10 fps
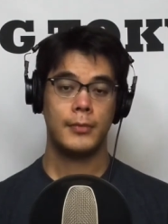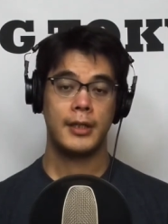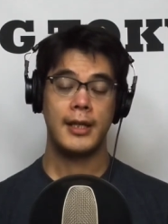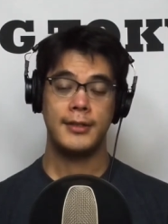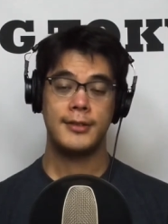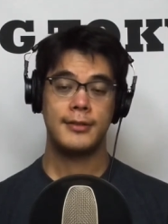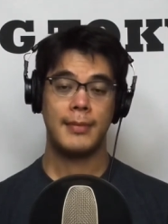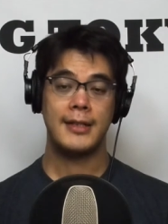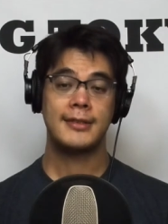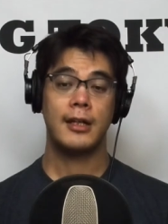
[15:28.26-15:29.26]
Kids,
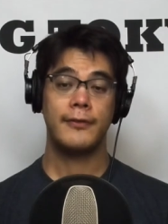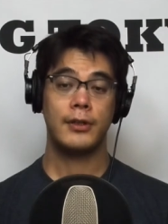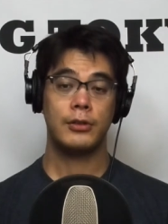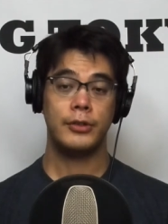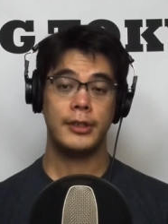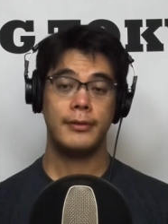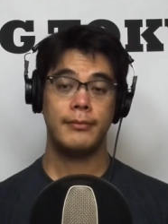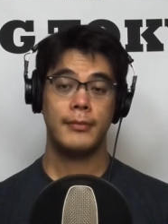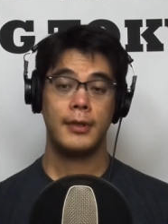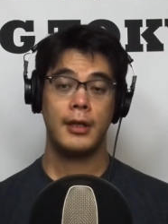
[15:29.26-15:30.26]
myself included,
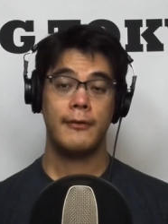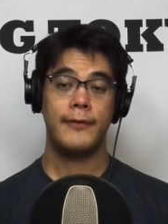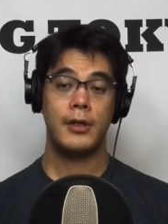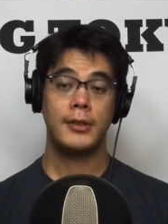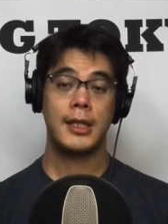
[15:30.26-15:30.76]
feared